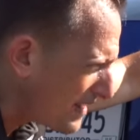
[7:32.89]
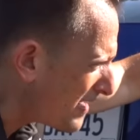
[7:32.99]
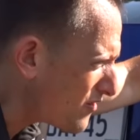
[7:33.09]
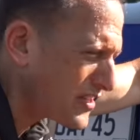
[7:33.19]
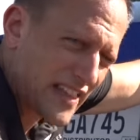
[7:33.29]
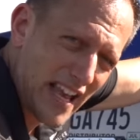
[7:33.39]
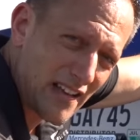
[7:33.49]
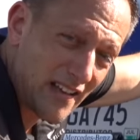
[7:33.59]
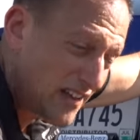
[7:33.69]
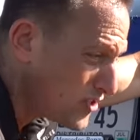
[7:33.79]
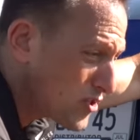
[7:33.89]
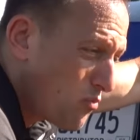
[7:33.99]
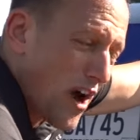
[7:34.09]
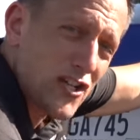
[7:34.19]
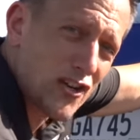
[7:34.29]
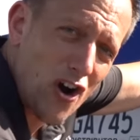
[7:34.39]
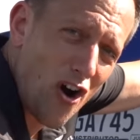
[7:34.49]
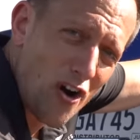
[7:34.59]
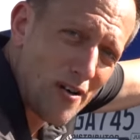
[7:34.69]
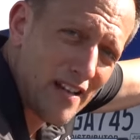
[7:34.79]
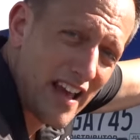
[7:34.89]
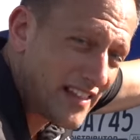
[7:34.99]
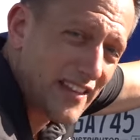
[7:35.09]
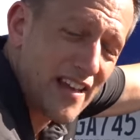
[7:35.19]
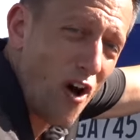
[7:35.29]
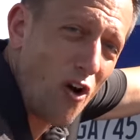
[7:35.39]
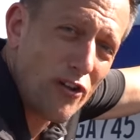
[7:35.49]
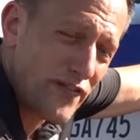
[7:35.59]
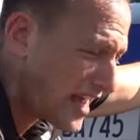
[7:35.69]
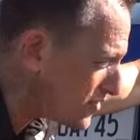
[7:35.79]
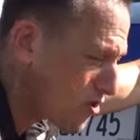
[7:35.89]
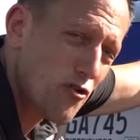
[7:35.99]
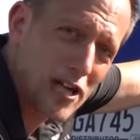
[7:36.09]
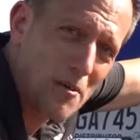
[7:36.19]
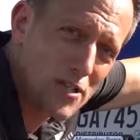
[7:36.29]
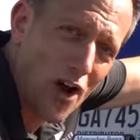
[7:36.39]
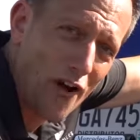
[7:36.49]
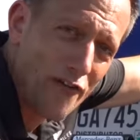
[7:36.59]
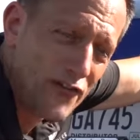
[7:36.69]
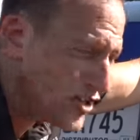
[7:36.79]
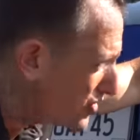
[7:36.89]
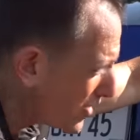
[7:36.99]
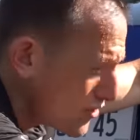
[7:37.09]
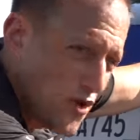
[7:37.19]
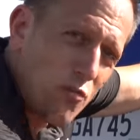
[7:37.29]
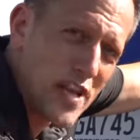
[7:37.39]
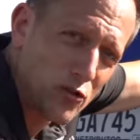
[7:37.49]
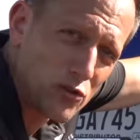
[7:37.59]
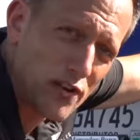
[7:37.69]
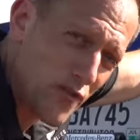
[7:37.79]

Here's the thing, just wash your car and then all of that dirt comes off, just like on your wheels.